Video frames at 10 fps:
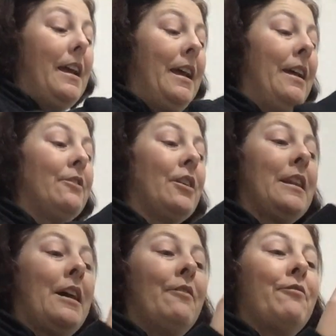and I
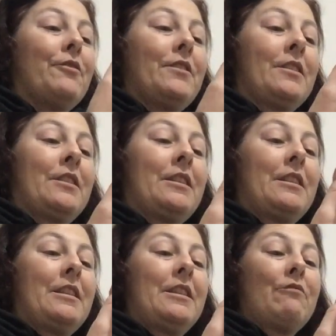love
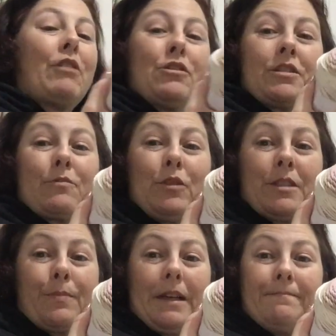the Rose
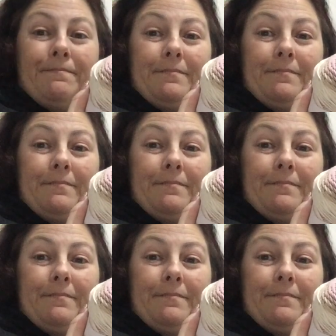Whisper.